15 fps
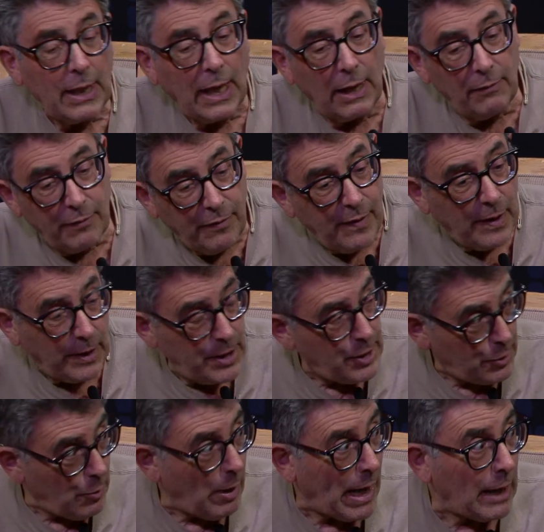and
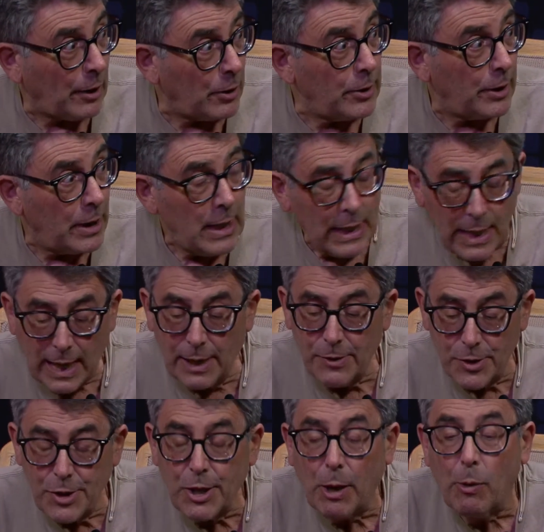Philly's record
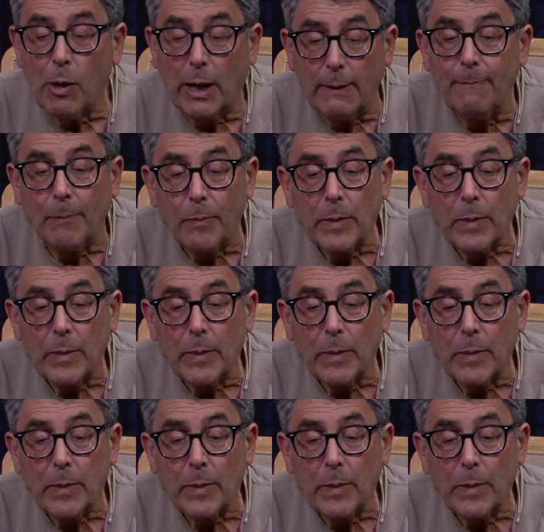and so on.